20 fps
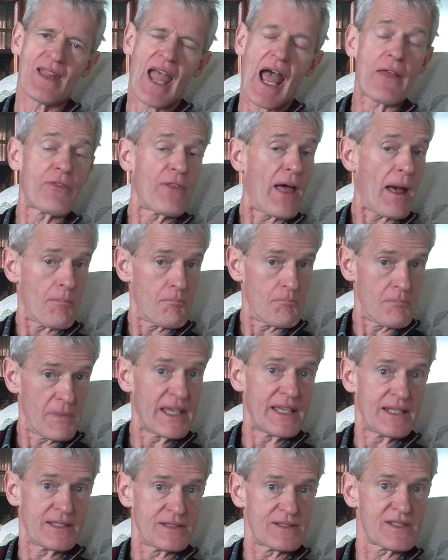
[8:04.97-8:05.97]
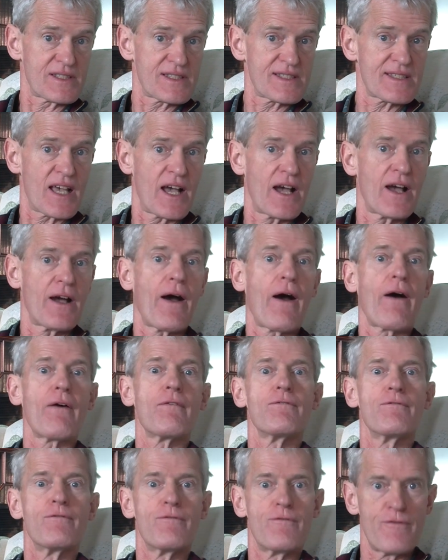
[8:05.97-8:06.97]
and that means
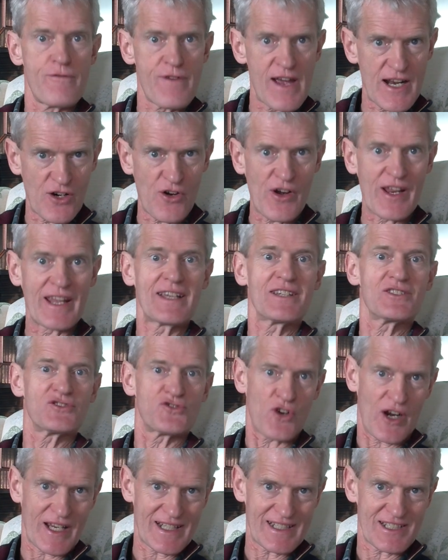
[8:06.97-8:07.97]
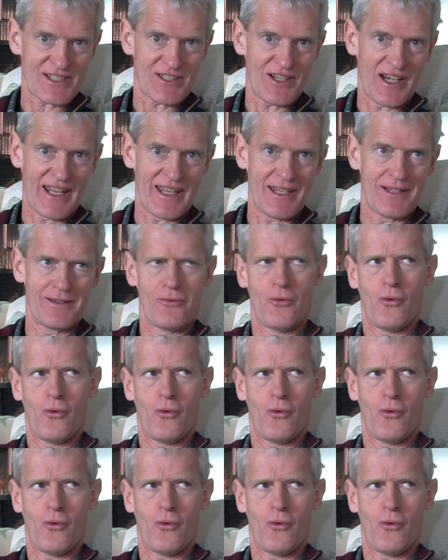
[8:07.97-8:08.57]
very rightly